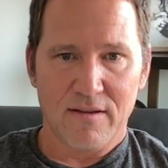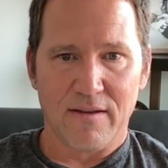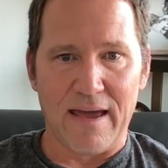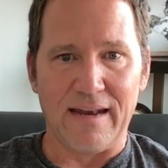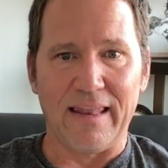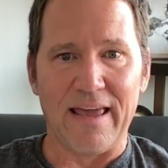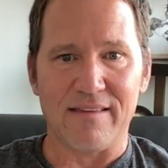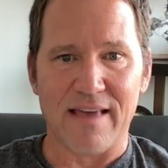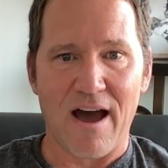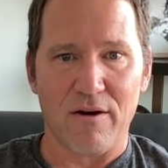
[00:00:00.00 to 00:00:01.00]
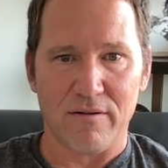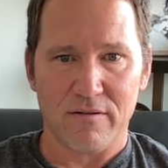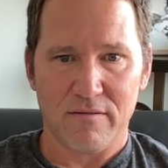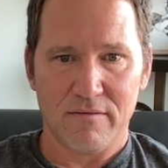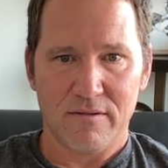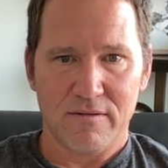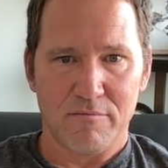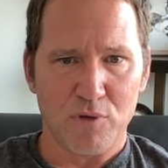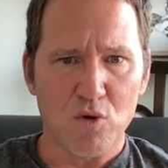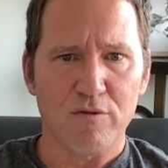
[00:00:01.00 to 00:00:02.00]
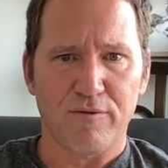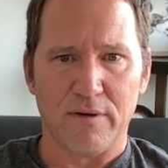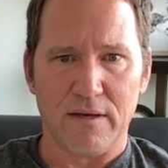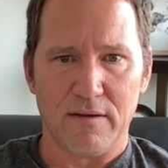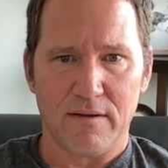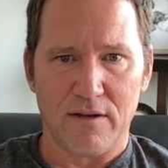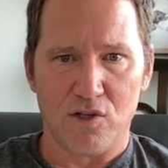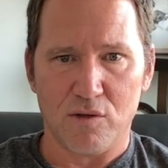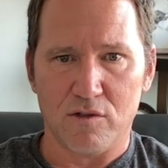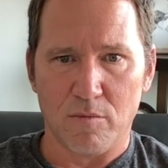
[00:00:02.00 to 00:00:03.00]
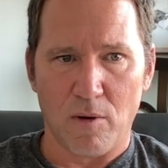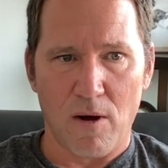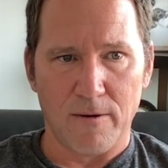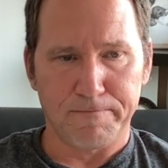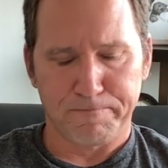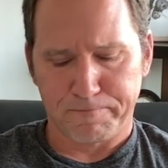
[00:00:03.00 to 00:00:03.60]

and lays out beautifully and shoots the ball.